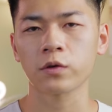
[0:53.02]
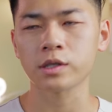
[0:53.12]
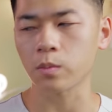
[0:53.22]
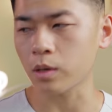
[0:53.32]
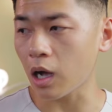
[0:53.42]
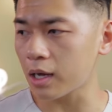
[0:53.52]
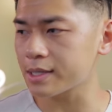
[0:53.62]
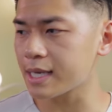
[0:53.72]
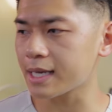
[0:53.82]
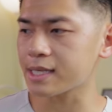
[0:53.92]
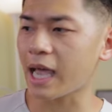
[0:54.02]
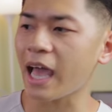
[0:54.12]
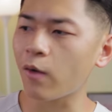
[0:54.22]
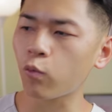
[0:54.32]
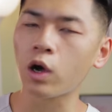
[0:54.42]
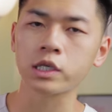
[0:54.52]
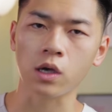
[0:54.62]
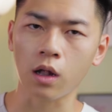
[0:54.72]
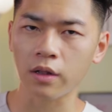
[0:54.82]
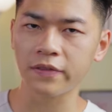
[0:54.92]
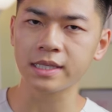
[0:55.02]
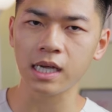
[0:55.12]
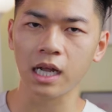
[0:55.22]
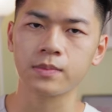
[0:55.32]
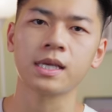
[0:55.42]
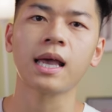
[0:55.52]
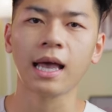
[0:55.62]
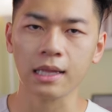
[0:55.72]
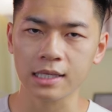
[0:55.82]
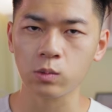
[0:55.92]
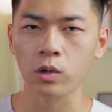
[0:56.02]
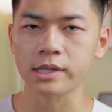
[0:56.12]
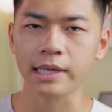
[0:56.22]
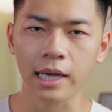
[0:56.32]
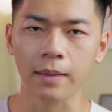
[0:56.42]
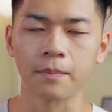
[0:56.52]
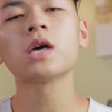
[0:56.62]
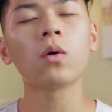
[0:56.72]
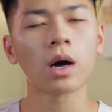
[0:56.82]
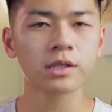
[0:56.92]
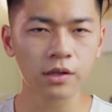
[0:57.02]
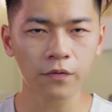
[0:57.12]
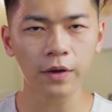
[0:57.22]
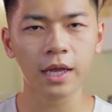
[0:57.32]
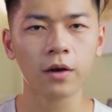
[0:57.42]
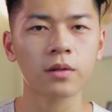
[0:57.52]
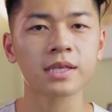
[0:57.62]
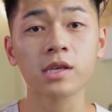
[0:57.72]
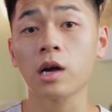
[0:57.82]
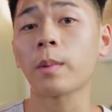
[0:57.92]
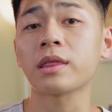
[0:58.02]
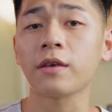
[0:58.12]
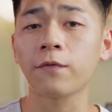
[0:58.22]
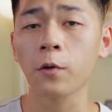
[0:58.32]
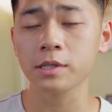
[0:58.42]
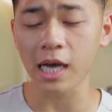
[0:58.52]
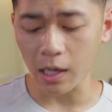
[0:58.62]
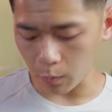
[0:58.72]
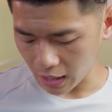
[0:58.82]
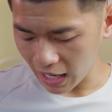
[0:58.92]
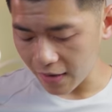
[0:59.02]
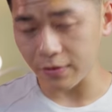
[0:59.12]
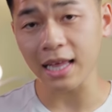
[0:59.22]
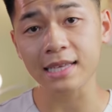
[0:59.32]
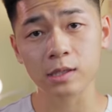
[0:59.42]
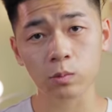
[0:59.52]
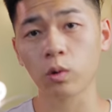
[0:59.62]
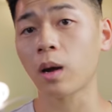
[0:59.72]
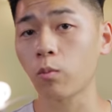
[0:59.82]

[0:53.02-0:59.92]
for some context, I have washed all of these items at least one time. So onto the video, let's talk about the first item we have, and that's what